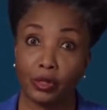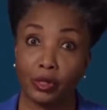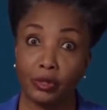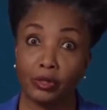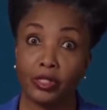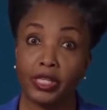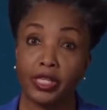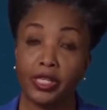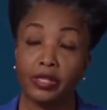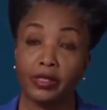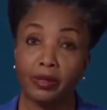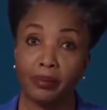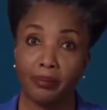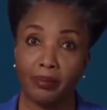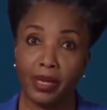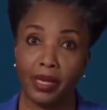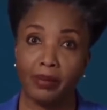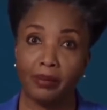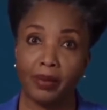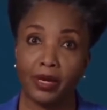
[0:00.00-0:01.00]
13th
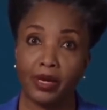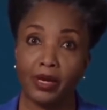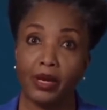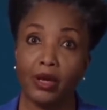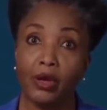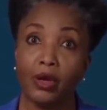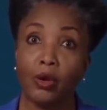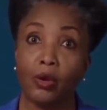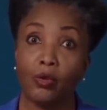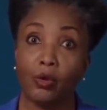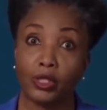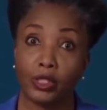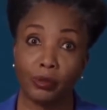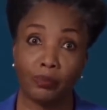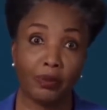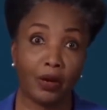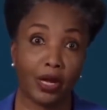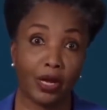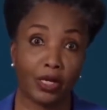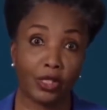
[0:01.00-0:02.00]
Amendment, which
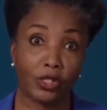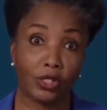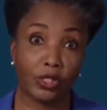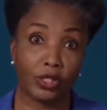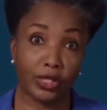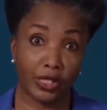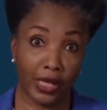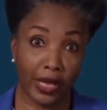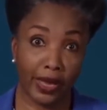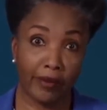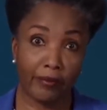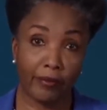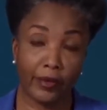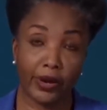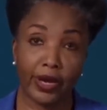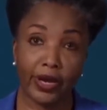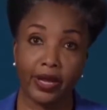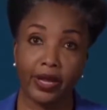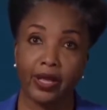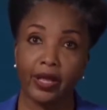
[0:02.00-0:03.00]
abolished
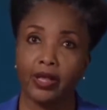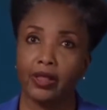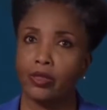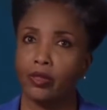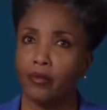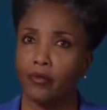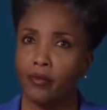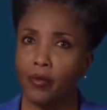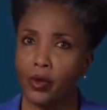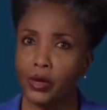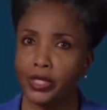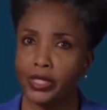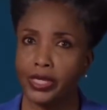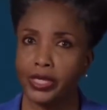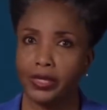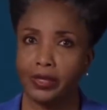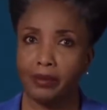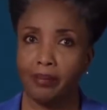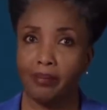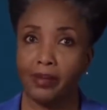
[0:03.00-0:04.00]
slavery, the
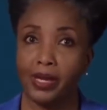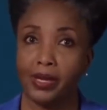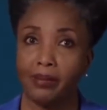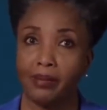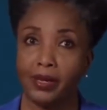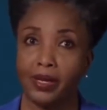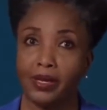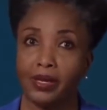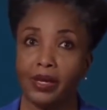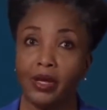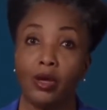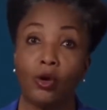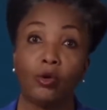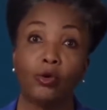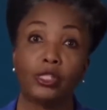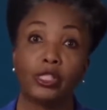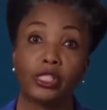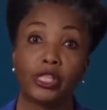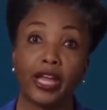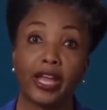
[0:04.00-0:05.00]
14th Amendment,
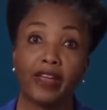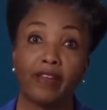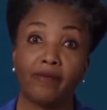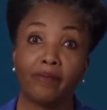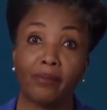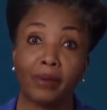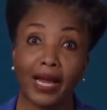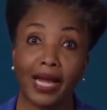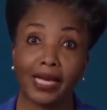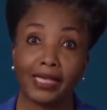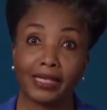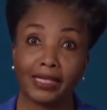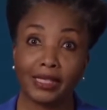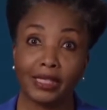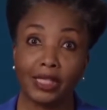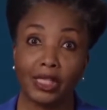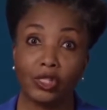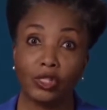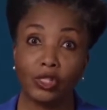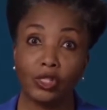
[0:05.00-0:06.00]
which gave blacks
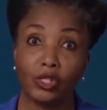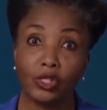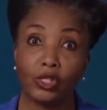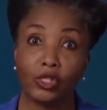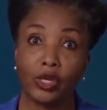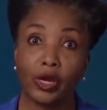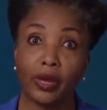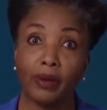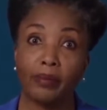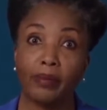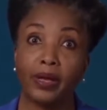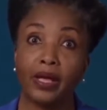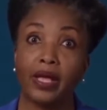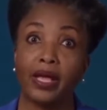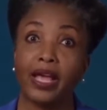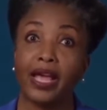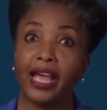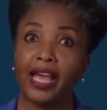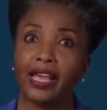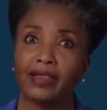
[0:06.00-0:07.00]
citizenship,
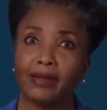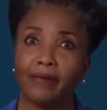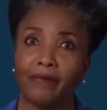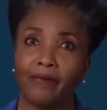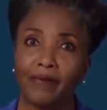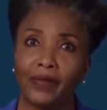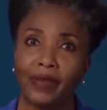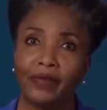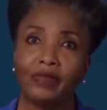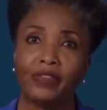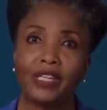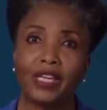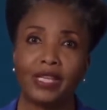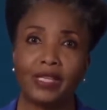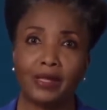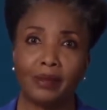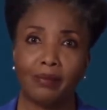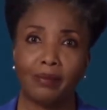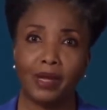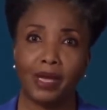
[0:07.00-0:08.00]
and the
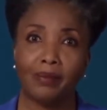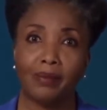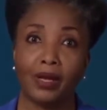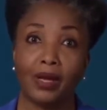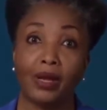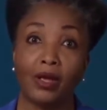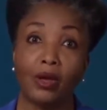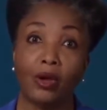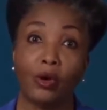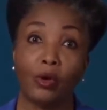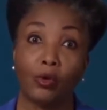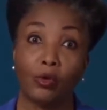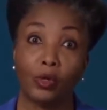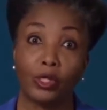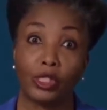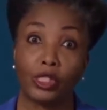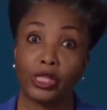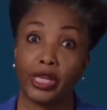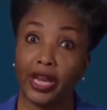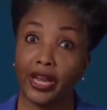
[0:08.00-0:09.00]
15th Amendment,
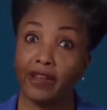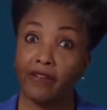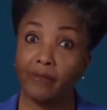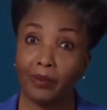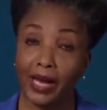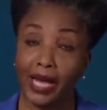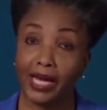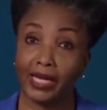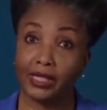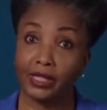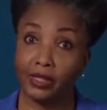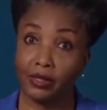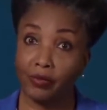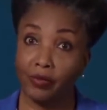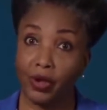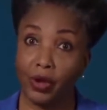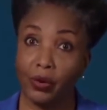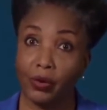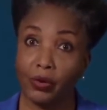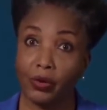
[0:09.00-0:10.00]
which gave blacks the
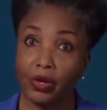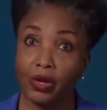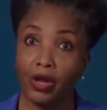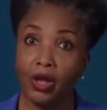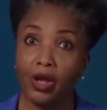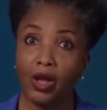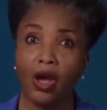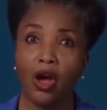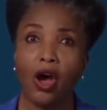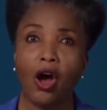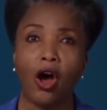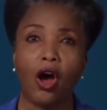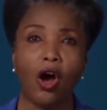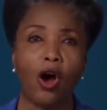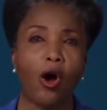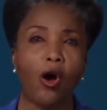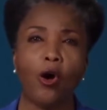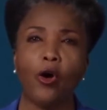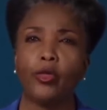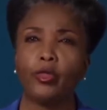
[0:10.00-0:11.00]
vote.
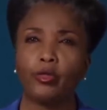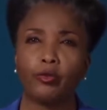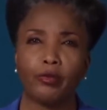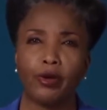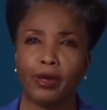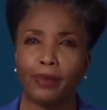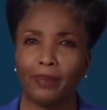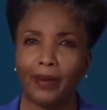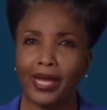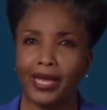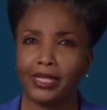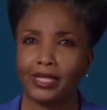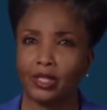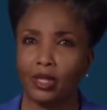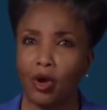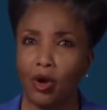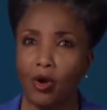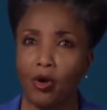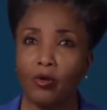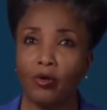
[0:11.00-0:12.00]
All three passed
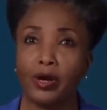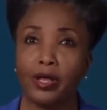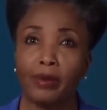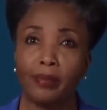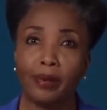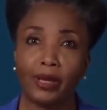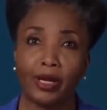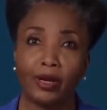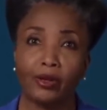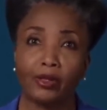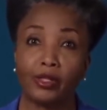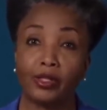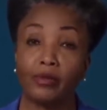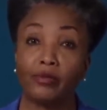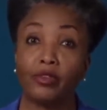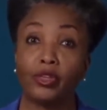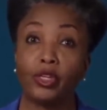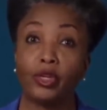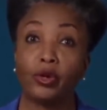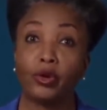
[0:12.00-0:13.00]
only because
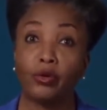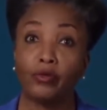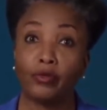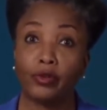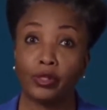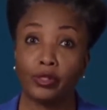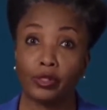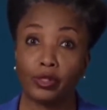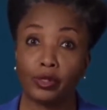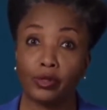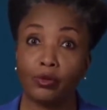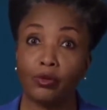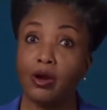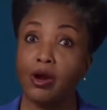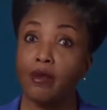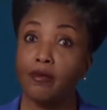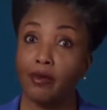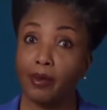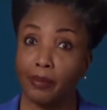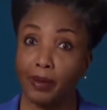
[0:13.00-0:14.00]
of universal
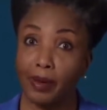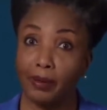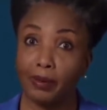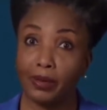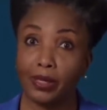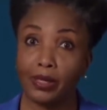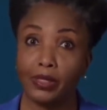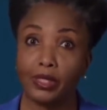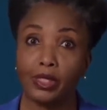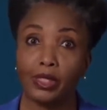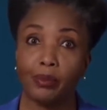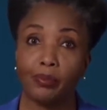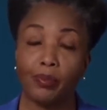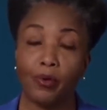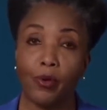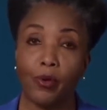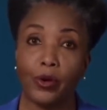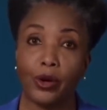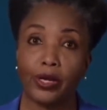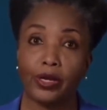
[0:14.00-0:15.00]
Republican
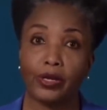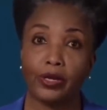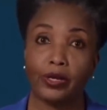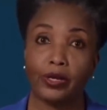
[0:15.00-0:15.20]
support.